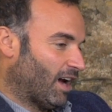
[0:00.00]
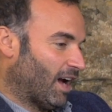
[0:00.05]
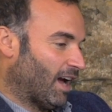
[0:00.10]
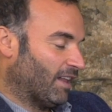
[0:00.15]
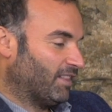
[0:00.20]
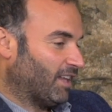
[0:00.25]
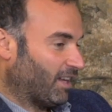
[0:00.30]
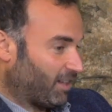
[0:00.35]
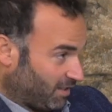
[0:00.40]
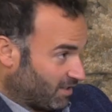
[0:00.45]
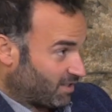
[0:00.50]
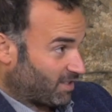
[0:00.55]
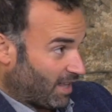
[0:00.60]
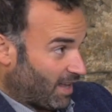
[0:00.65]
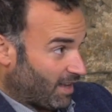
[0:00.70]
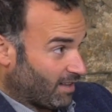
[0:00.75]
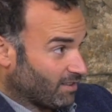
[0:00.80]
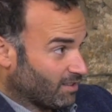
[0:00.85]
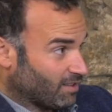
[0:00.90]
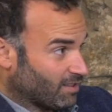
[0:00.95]
And that
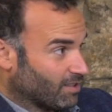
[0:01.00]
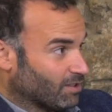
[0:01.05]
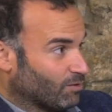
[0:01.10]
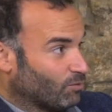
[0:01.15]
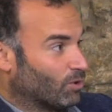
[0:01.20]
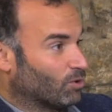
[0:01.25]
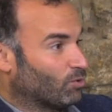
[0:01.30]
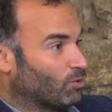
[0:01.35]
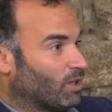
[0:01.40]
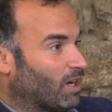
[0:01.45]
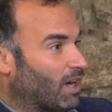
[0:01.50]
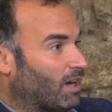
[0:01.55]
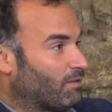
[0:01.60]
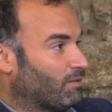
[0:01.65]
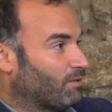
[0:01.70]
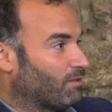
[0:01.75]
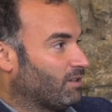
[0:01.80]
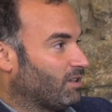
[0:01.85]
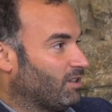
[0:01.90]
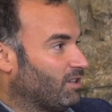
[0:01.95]
instead, what we
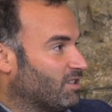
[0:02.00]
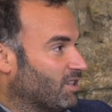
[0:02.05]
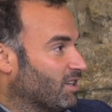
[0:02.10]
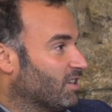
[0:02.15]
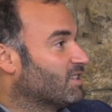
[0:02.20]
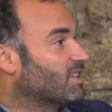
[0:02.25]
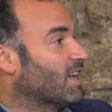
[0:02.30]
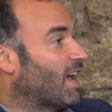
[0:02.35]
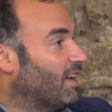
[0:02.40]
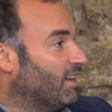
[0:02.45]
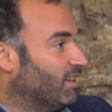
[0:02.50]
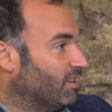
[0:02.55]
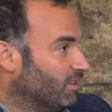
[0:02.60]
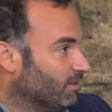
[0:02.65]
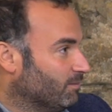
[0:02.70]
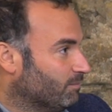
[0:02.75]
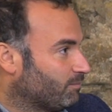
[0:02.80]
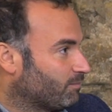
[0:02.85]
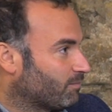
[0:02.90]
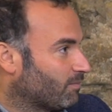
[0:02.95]
have is
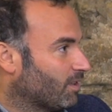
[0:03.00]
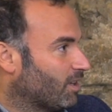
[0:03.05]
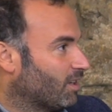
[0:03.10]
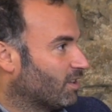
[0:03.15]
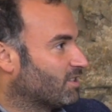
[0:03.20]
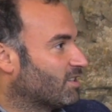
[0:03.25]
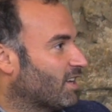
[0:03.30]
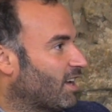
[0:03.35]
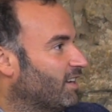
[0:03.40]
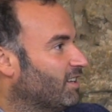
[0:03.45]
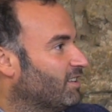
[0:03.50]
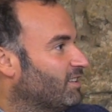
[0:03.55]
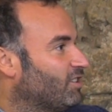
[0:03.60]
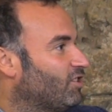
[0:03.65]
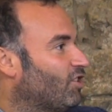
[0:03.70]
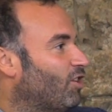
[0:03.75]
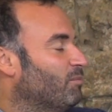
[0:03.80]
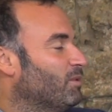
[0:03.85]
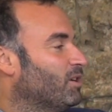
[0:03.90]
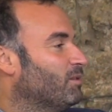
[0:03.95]

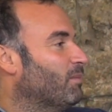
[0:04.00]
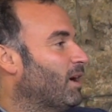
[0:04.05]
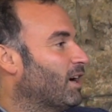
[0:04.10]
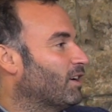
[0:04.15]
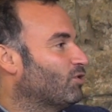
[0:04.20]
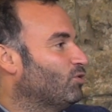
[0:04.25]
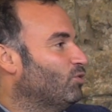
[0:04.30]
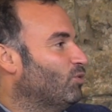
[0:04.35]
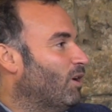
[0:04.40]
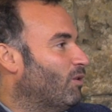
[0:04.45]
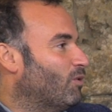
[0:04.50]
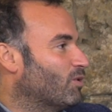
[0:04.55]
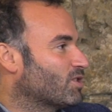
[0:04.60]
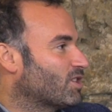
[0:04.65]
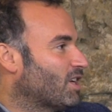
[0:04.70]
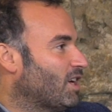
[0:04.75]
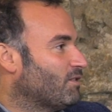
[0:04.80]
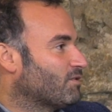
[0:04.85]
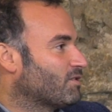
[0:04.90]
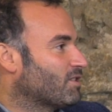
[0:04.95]
anxiety coming back to
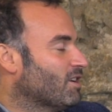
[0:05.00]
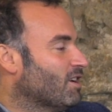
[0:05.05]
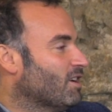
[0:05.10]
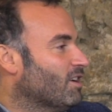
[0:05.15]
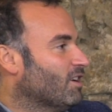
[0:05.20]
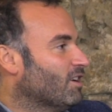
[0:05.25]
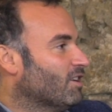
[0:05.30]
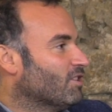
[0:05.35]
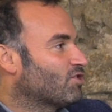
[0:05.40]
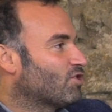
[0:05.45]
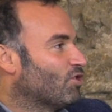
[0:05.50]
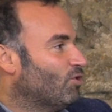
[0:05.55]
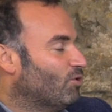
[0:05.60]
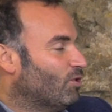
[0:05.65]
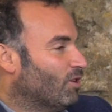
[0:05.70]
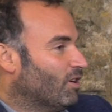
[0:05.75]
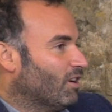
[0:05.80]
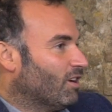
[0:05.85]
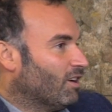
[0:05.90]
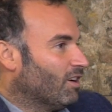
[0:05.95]
ourselves.
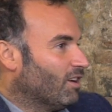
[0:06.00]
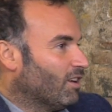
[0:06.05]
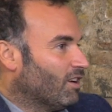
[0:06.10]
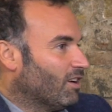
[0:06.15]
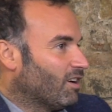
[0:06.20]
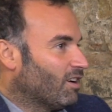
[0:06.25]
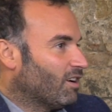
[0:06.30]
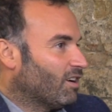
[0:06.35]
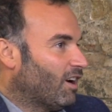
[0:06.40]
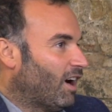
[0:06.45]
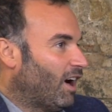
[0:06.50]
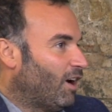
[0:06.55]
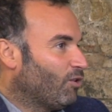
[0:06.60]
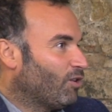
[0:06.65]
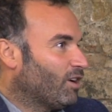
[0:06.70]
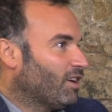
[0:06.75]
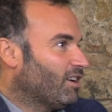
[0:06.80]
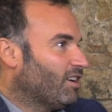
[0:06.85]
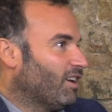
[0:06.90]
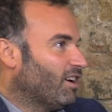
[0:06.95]
So how
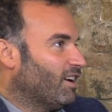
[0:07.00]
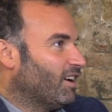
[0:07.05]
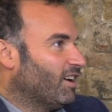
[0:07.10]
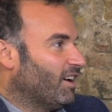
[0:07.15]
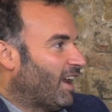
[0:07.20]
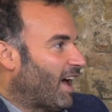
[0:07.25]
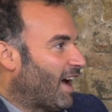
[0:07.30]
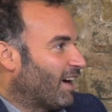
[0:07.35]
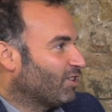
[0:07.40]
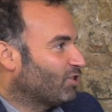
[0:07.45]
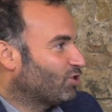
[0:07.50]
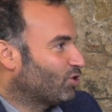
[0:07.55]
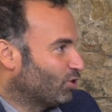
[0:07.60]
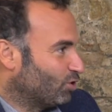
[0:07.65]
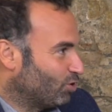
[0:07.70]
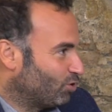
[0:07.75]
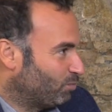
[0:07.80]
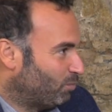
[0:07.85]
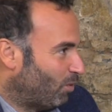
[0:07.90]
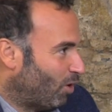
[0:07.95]
can an
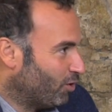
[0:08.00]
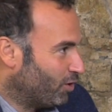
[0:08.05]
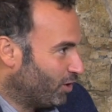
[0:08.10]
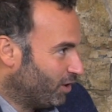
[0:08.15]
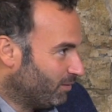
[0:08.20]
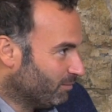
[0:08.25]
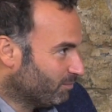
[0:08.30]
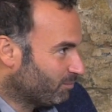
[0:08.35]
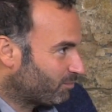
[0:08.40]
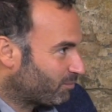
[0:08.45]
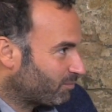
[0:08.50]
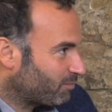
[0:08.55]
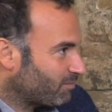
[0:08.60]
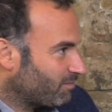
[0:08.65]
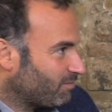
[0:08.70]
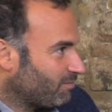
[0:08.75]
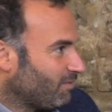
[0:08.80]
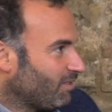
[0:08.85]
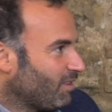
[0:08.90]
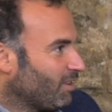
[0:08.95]
anxious body
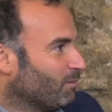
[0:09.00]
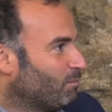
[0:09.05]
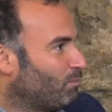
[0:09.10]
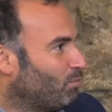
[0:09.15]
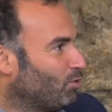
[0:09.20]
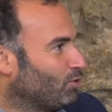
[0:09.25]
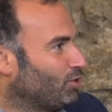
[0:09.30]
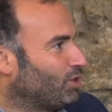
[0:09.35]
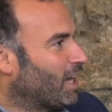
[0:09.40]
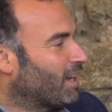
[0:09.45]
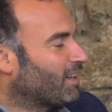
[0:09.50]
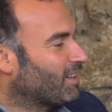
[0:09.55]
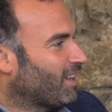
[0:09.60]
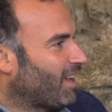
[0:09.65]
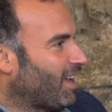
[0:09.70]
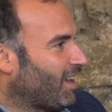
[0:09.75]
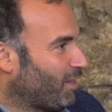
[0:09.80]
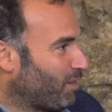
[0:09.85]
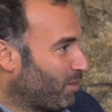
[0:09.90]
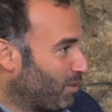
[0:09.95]

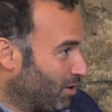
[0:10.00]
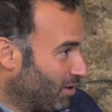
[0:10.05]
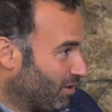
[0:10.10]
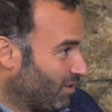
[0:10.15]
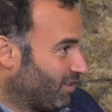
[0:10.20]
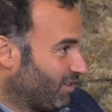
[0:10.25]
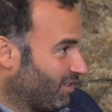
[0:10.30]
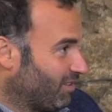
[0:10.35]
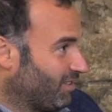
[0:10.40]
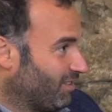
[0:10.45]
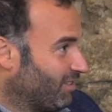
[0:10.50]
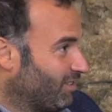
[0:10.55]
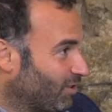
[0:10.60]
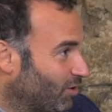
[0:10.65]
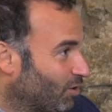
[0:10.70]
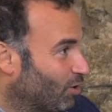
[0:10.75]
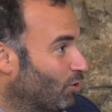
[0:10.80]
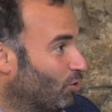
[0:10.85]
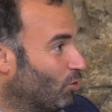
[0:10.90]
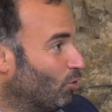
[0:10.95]
project anything
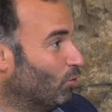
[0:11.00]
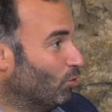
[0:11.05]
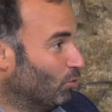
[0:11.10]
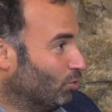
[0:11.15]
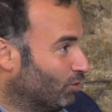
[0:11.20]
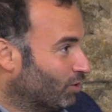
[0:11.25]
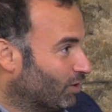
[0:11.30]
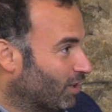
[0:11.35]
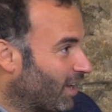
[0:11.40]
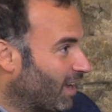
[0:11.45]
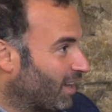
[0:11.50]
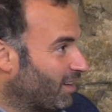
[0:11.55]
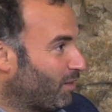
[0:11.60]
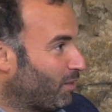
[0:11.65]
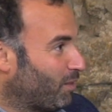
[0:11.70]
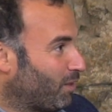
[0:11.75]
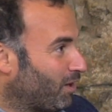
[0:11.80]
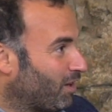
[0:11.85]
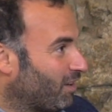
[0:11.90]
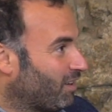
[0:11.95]
good,
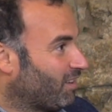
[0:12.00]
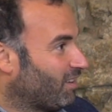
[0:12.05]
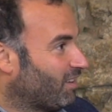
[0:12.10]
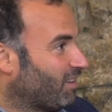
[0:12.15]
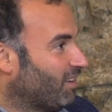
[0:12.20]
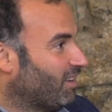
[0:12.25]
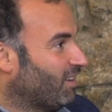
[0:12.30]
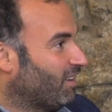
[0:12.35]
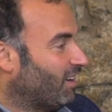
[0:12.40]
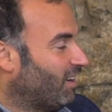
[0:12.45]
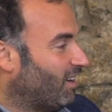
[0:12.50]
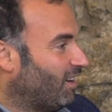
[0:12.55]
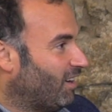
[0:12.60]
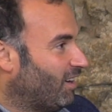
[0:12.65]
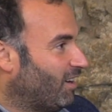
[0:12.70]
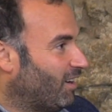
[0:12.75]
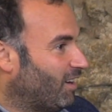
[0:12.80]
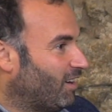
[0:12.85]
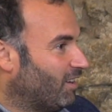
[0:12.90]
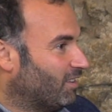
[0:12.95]
anything
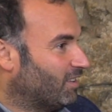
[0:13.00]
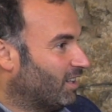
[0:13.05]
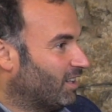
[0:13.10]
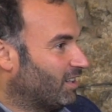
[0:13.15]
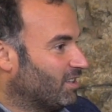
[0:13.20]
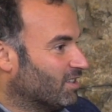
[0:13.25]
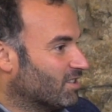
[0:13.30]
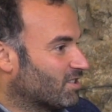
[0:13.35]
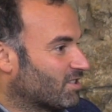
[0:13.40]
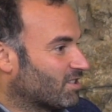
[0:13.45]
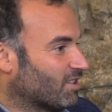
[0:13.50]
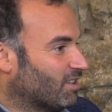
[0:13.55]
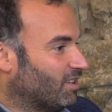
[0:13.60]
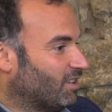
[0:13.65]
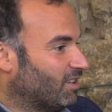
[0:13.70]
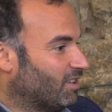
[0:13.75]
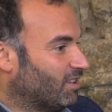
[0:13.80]
that is